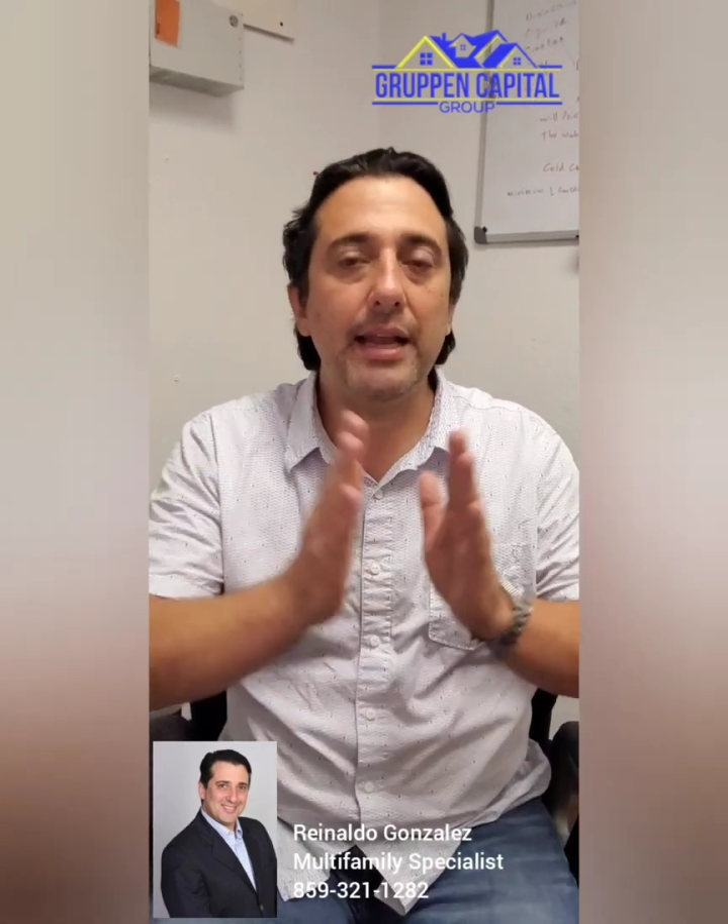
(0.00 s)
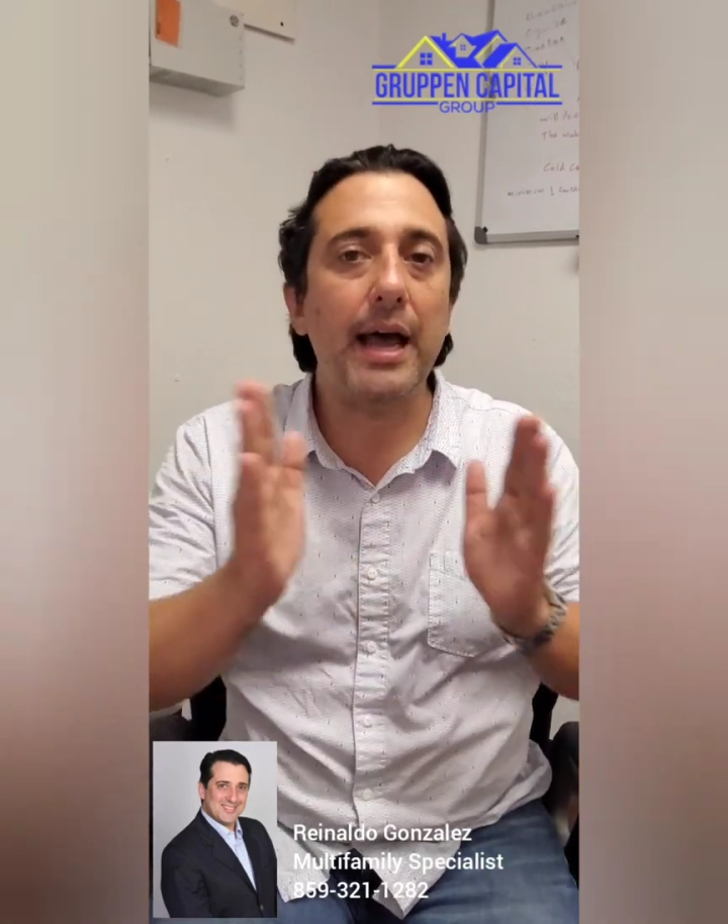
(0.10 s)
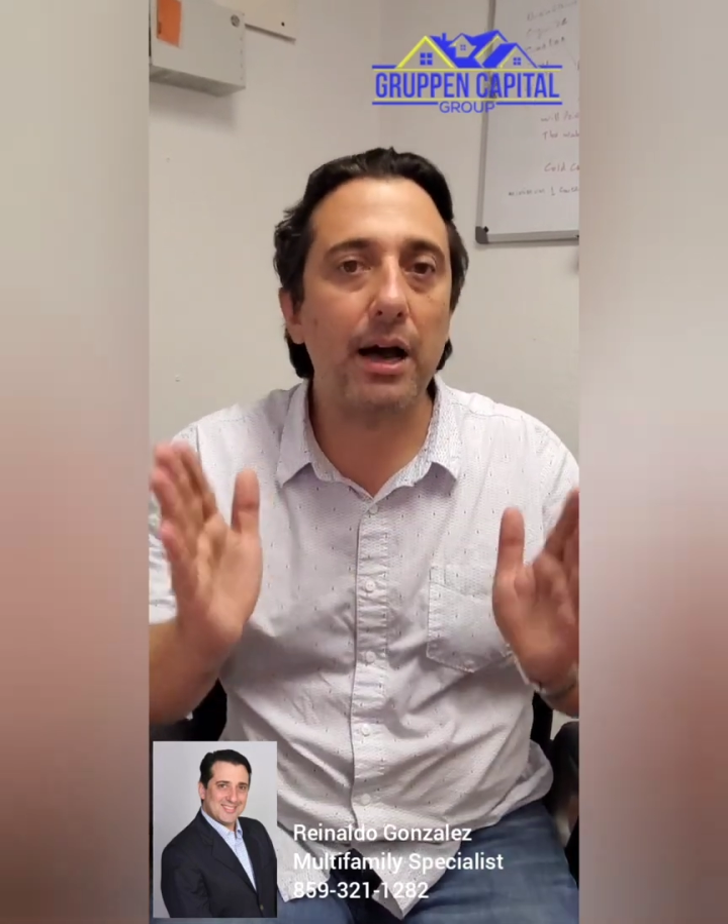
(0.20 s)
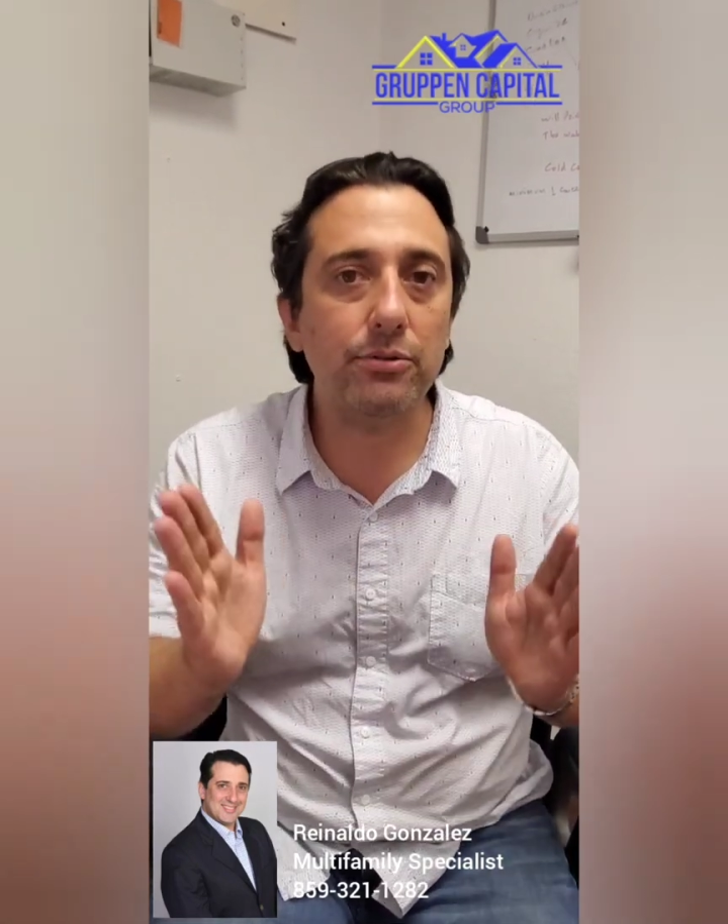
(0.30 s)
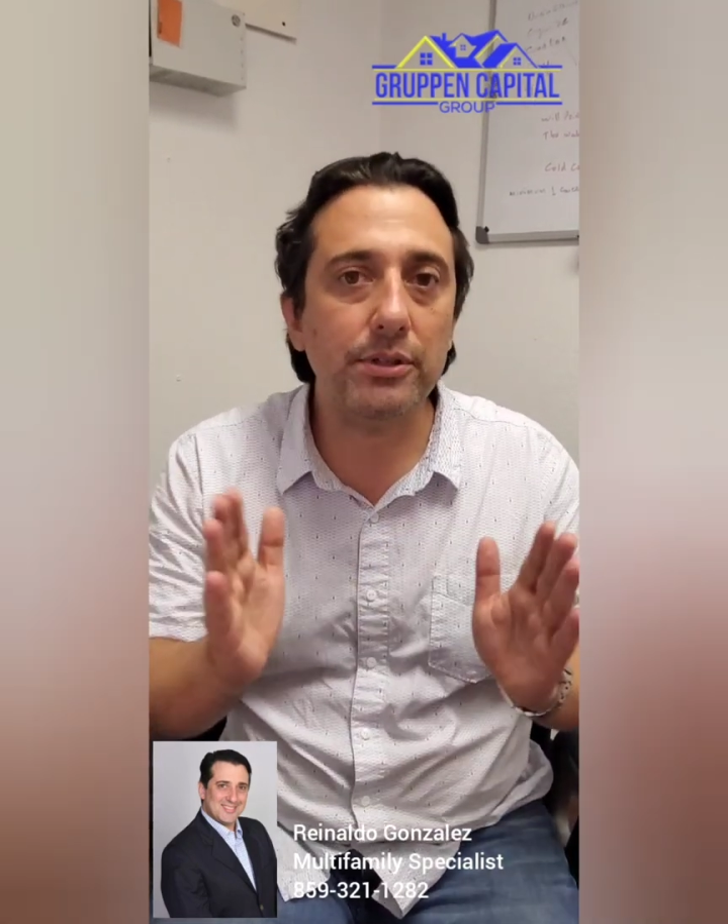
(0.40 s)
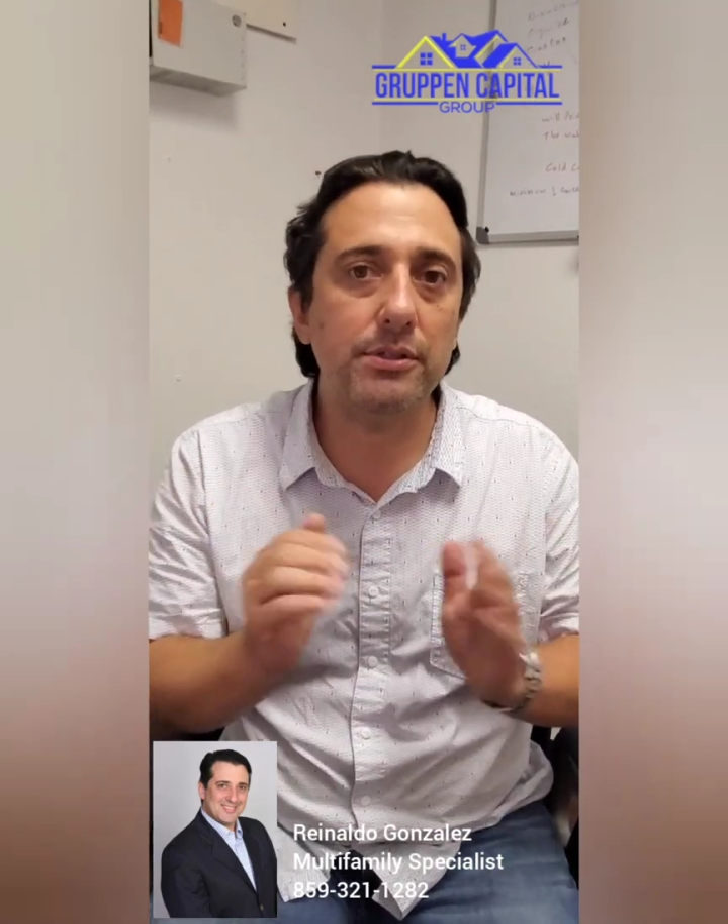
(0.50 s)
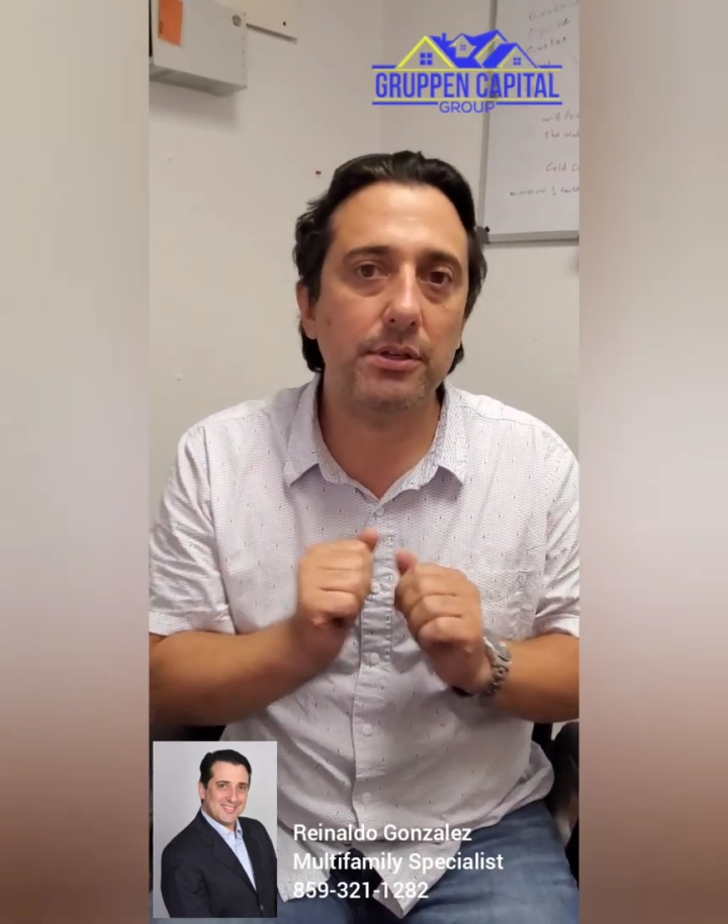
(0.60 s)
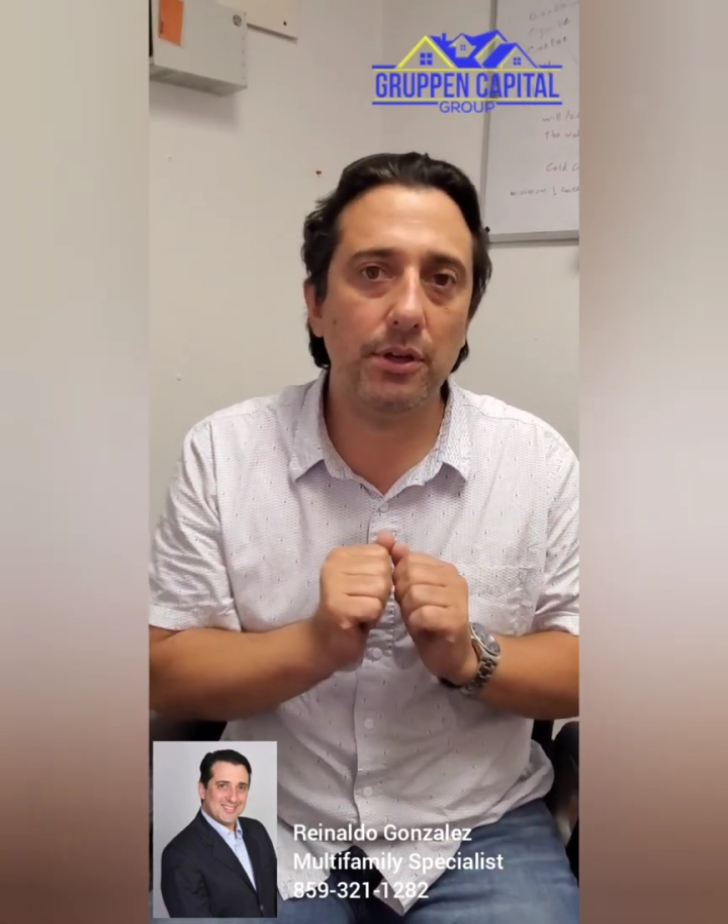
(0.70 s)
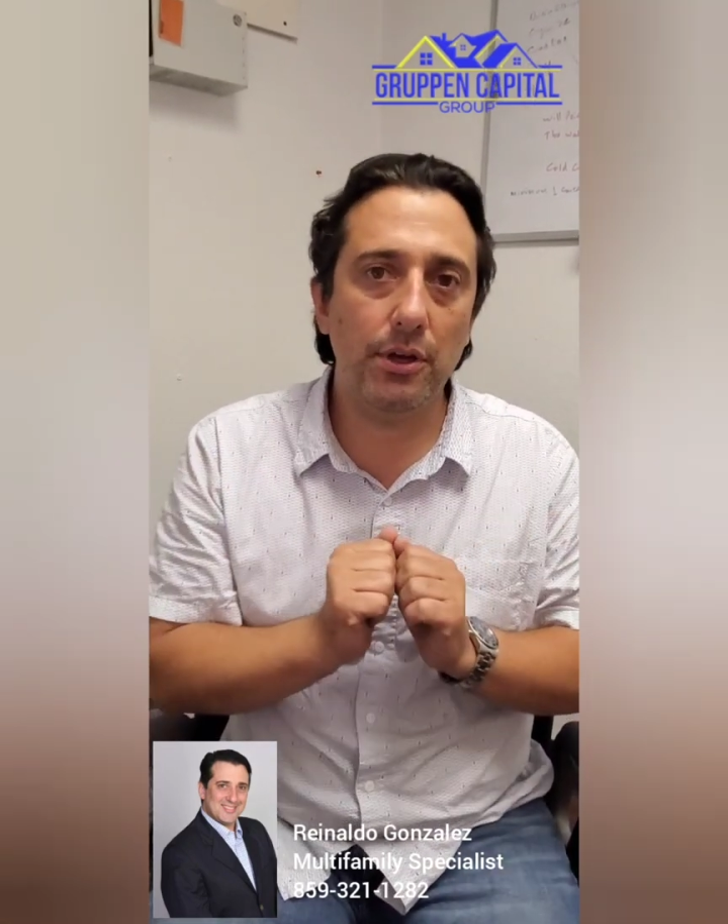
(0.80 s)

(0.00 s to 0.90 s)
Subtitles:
houses